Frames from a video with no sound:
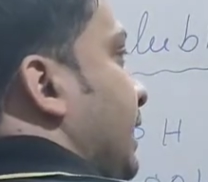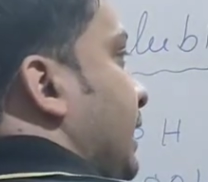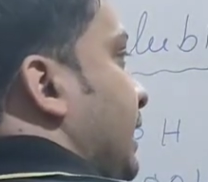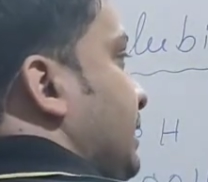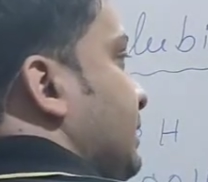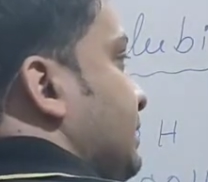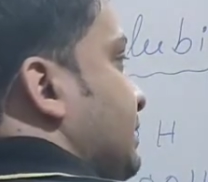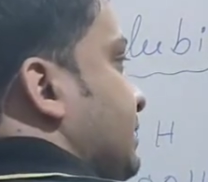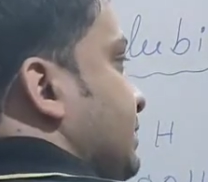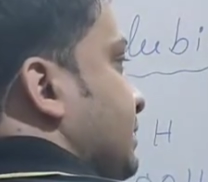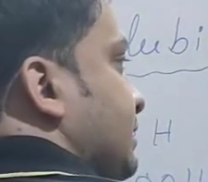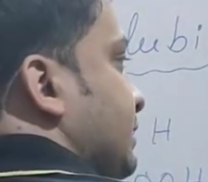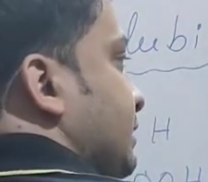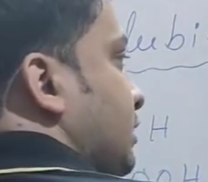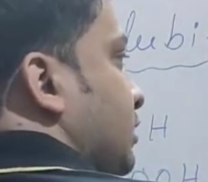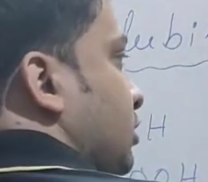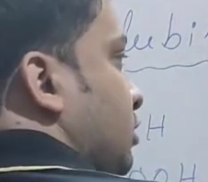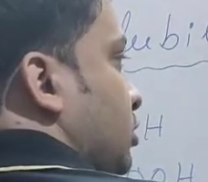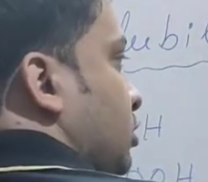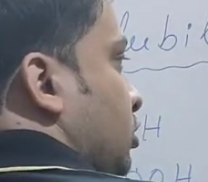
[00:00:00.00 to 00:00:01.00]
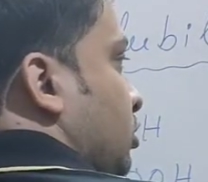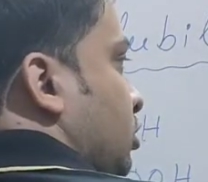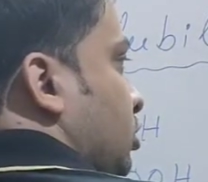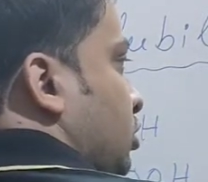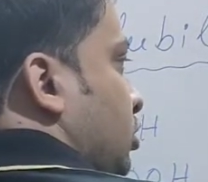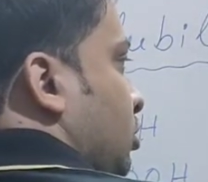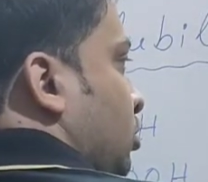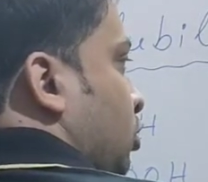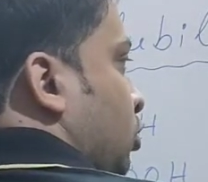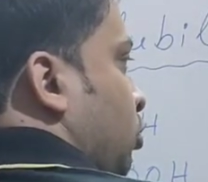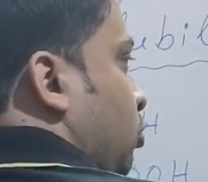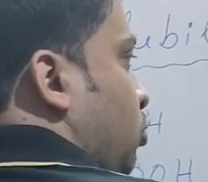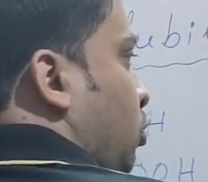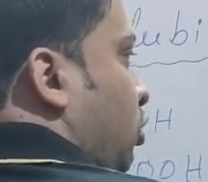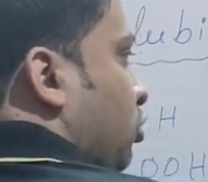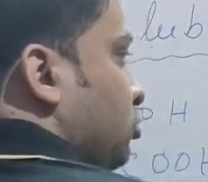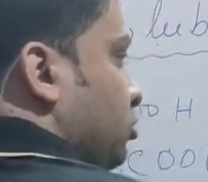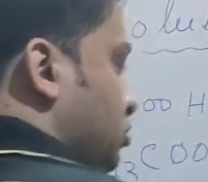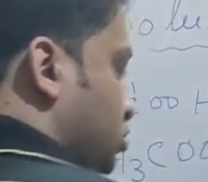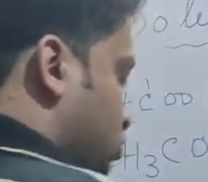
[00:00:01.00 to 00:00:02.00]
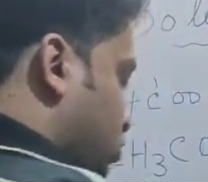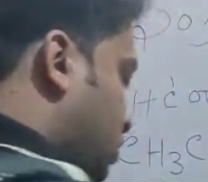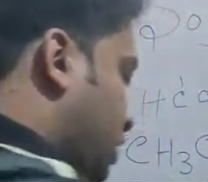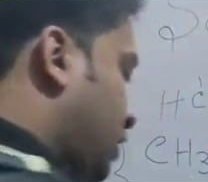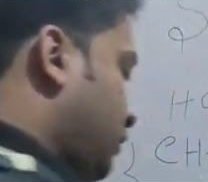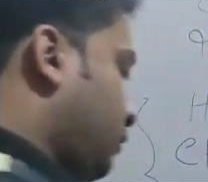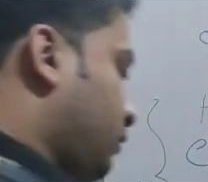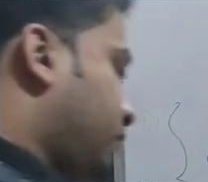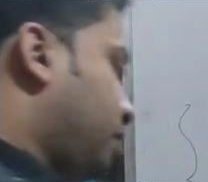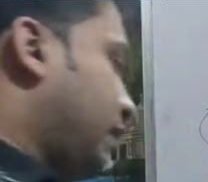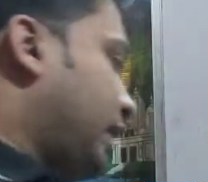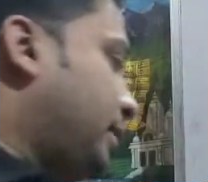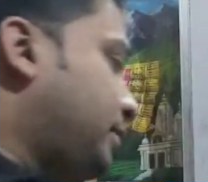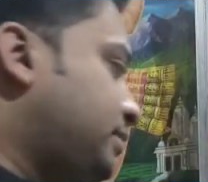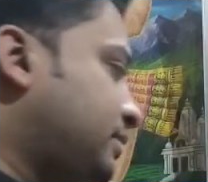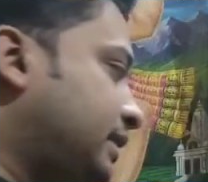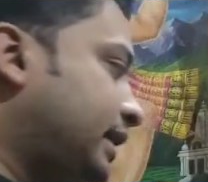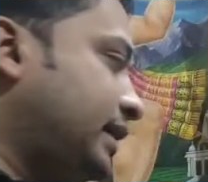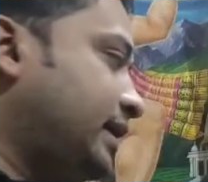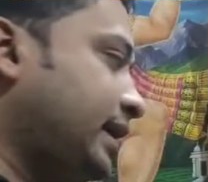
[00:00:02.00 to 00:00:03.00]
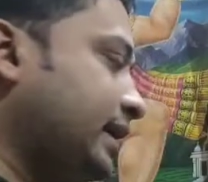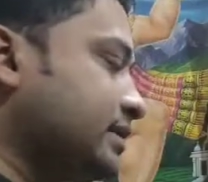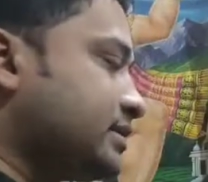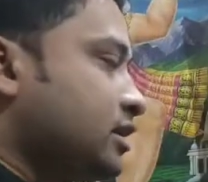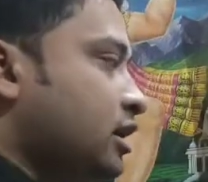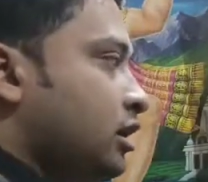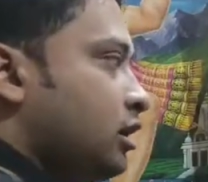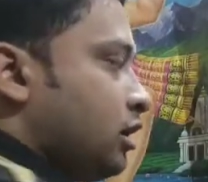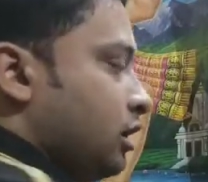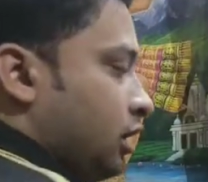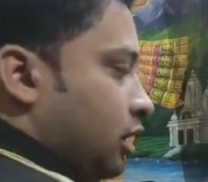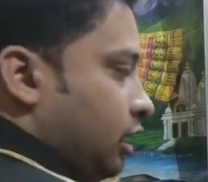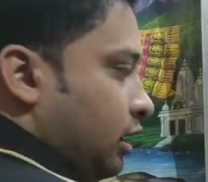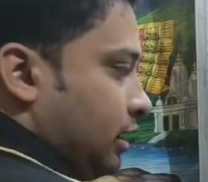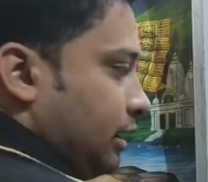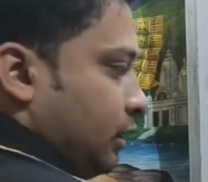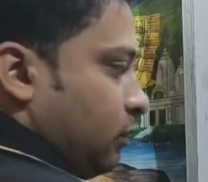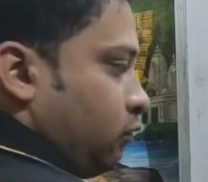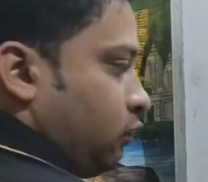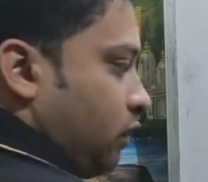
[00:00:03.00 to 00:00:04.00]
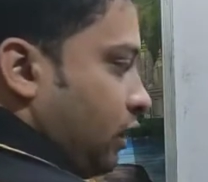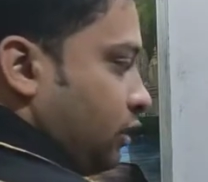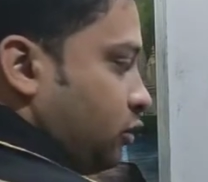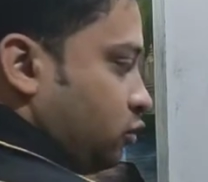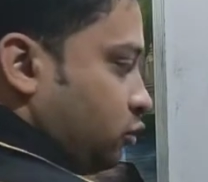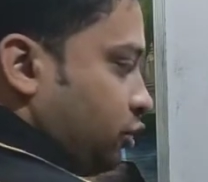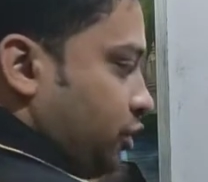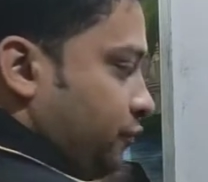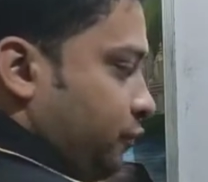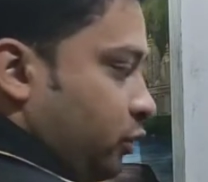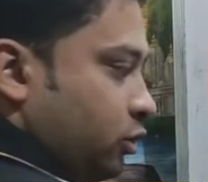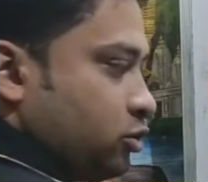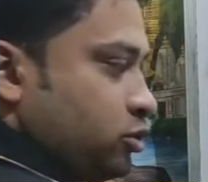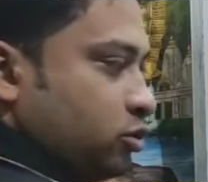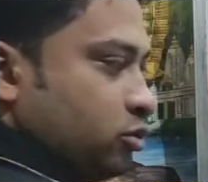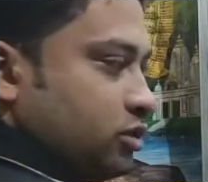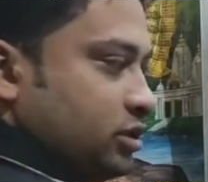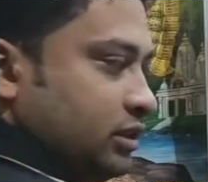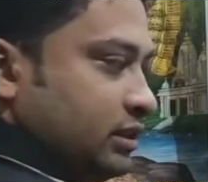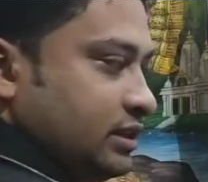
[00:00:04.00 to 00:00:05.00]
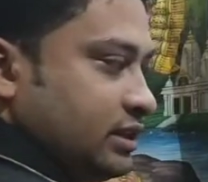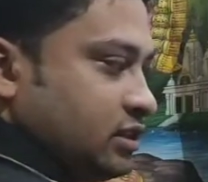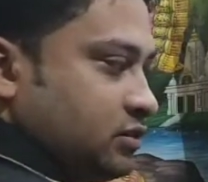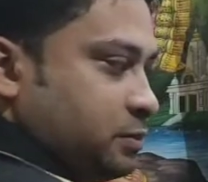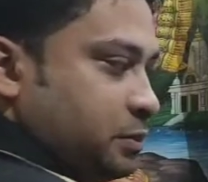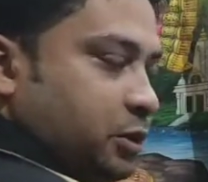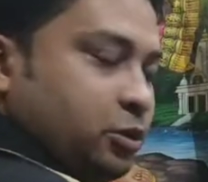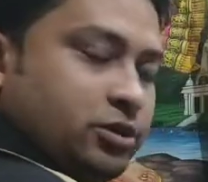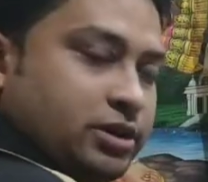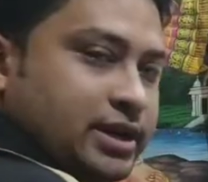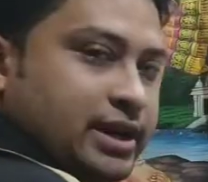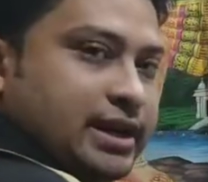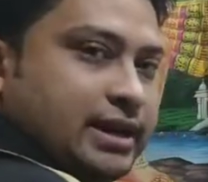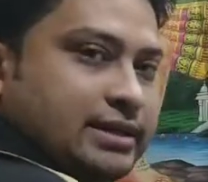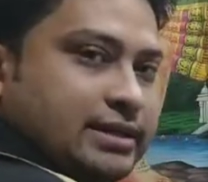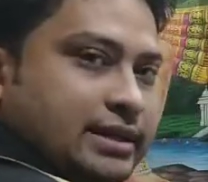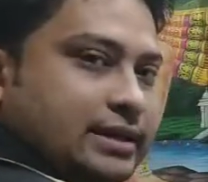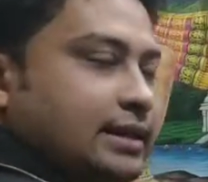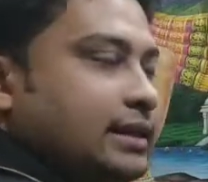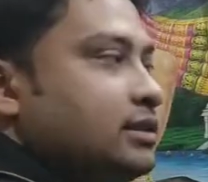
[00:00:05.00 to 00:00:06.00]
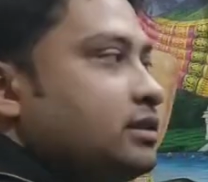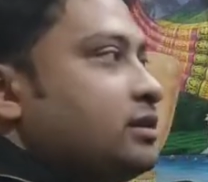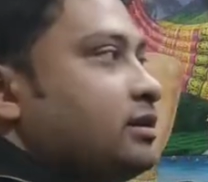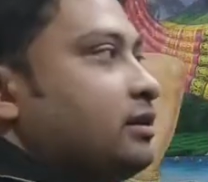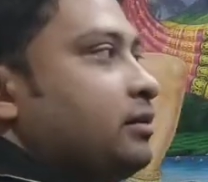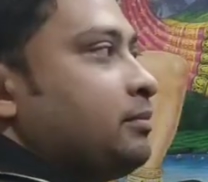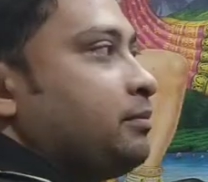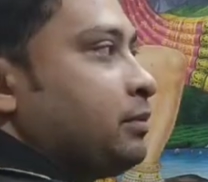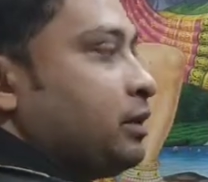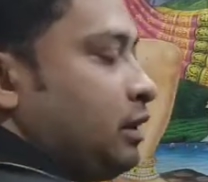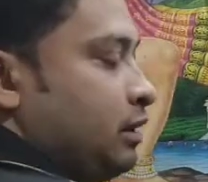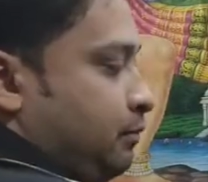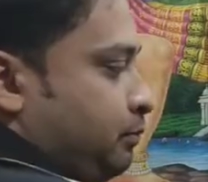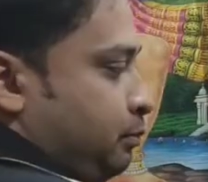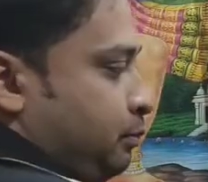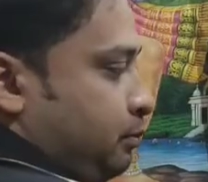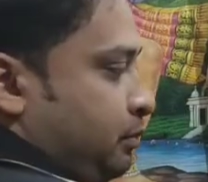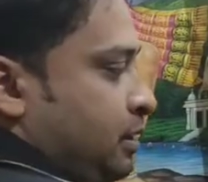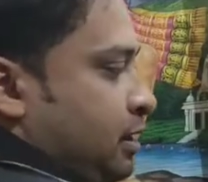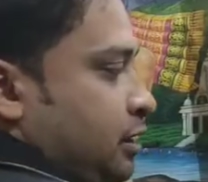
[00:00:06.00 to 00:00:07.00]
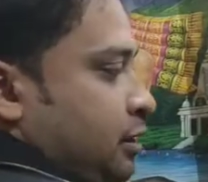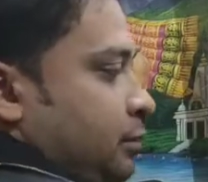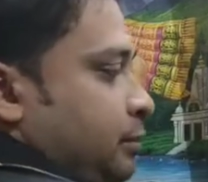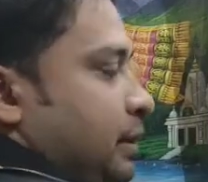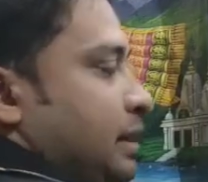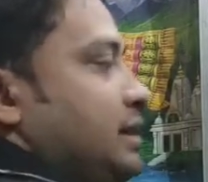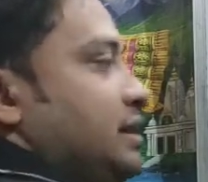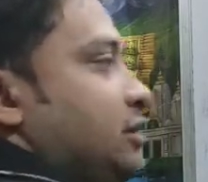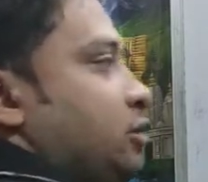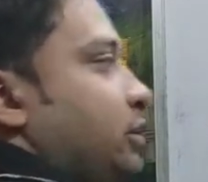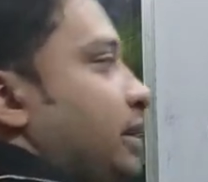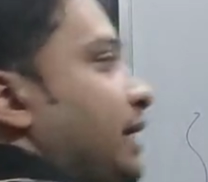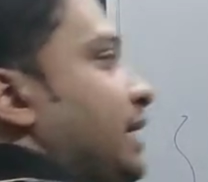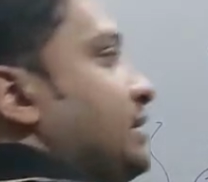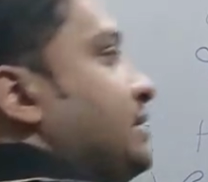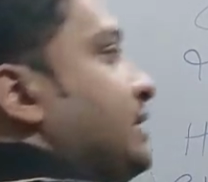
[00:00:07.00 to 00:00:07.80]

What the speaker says: it goes to carbon 5, that is 1 2 3 4, so this is butyric acid, then the pentanoic